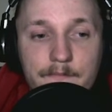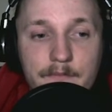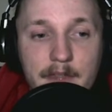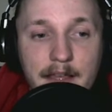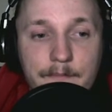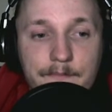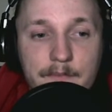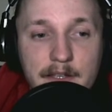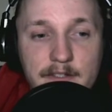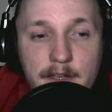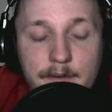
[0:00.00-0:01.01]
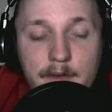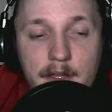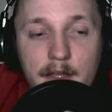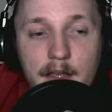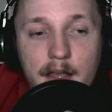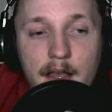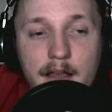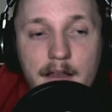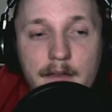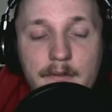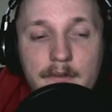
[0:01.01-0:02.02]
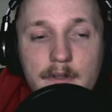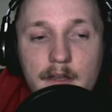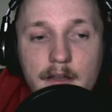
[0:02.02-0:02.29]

There, like so. And